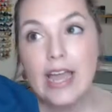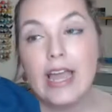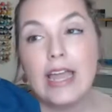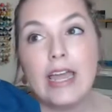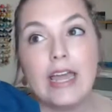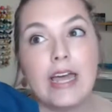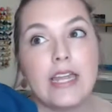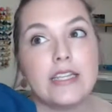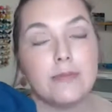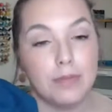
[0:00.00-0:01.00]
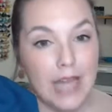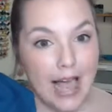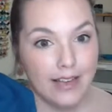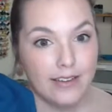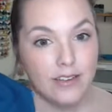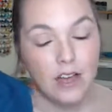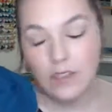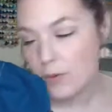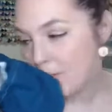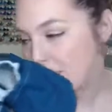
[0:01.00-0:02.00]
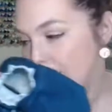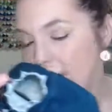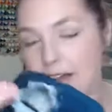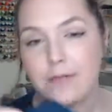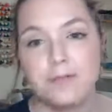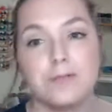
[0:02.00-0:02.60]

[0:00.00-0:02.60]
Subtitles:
and black on the website right now.